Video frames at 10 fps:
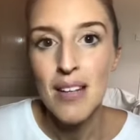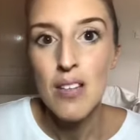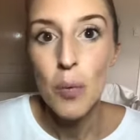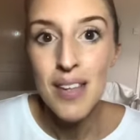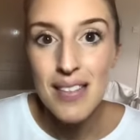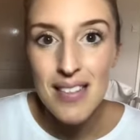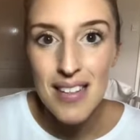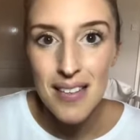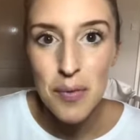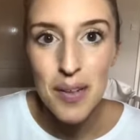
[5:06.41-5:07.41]
So within
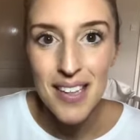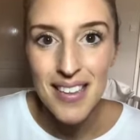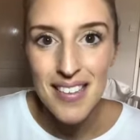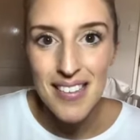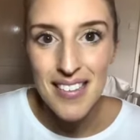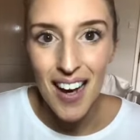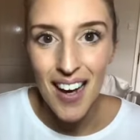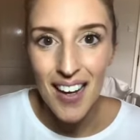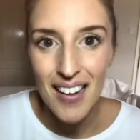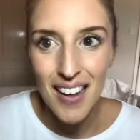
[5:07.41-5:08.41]
6 weeks,
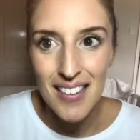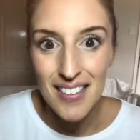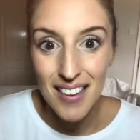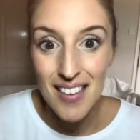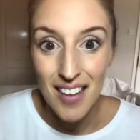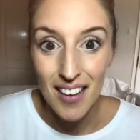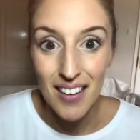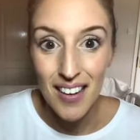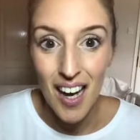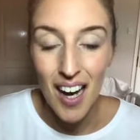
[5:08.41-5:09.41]
I did
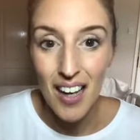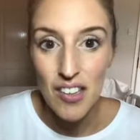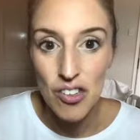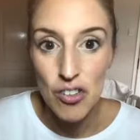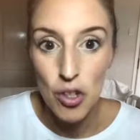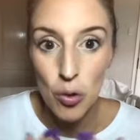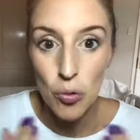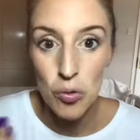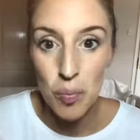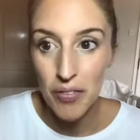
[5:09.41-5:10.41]
exactly that. I just
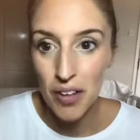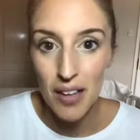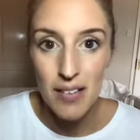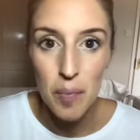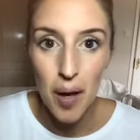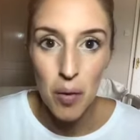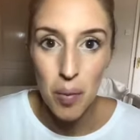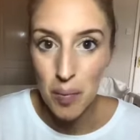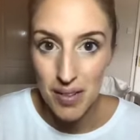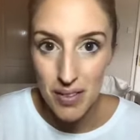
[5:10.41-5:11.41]
told my friends about
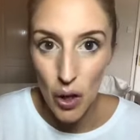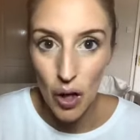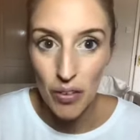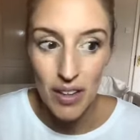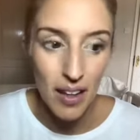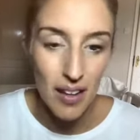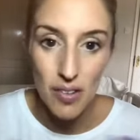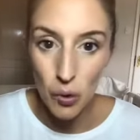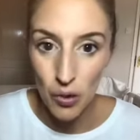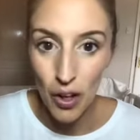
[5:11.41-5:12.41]
my mascara. They
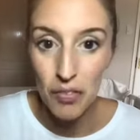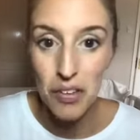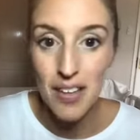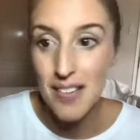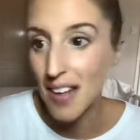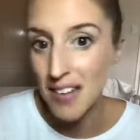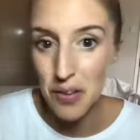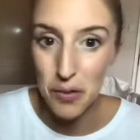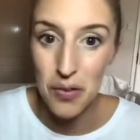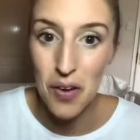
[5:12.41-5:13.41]
told their friends. They
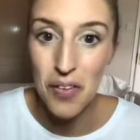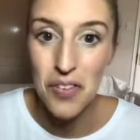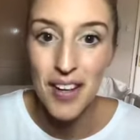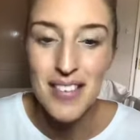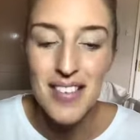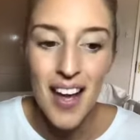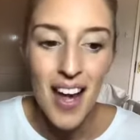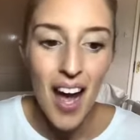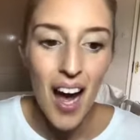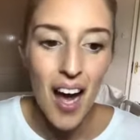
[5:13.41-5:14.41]
told their friends.
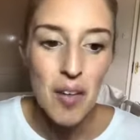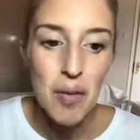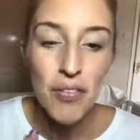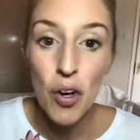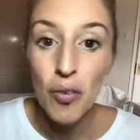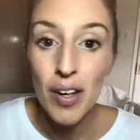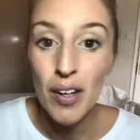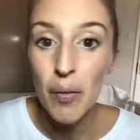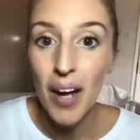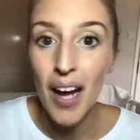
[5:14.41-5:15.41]
And before I
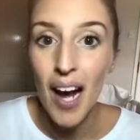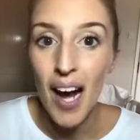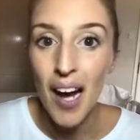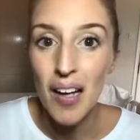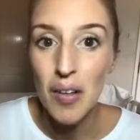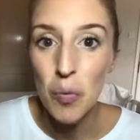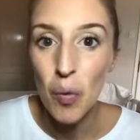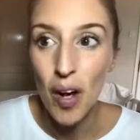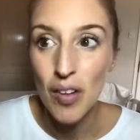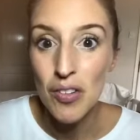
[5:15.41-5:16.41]
knew it, I
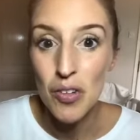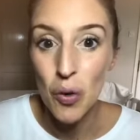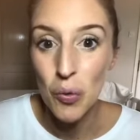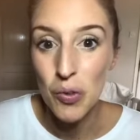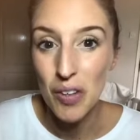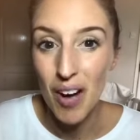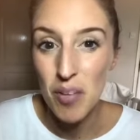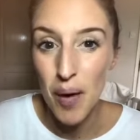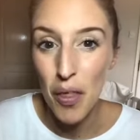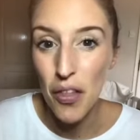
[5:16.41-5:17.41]
had sold around
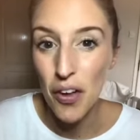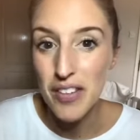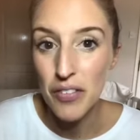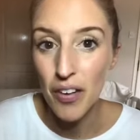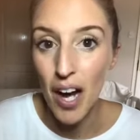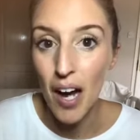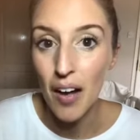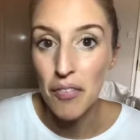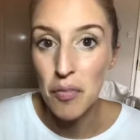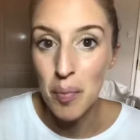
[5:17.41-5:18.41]
about
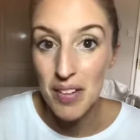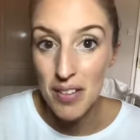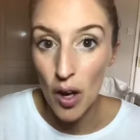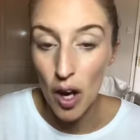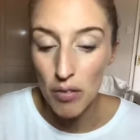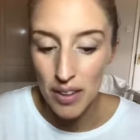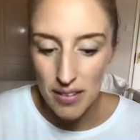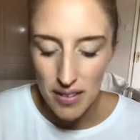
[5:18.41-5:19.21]
35 mascaras.